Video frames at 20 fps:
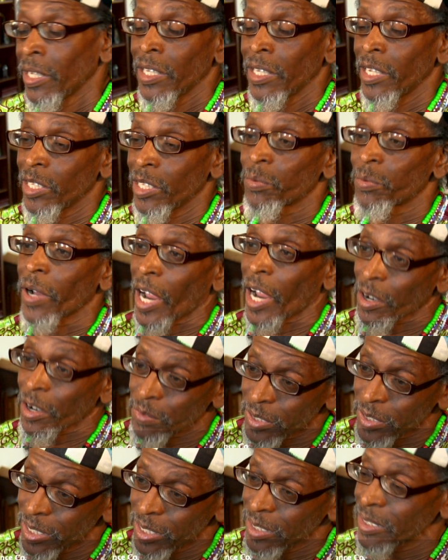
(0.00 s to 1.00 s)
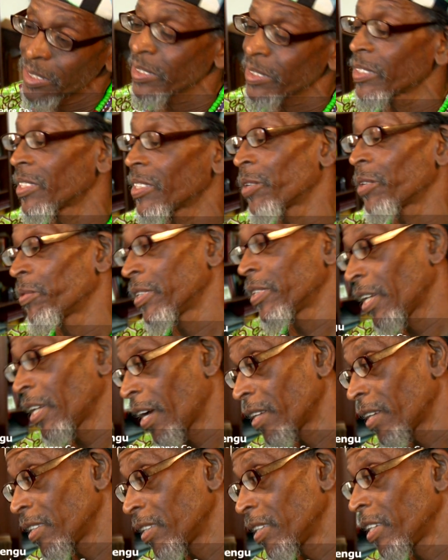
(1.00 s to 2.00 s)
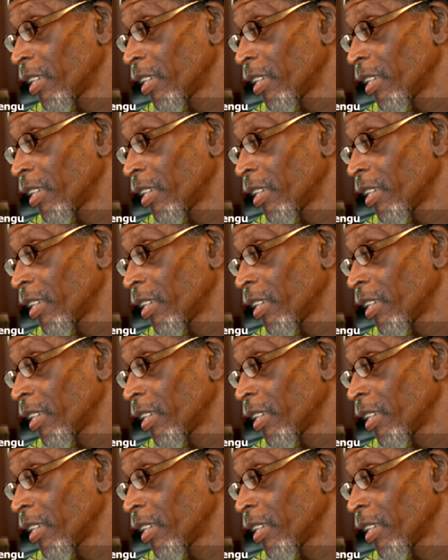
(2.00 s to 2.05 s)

Either we're African or we're not.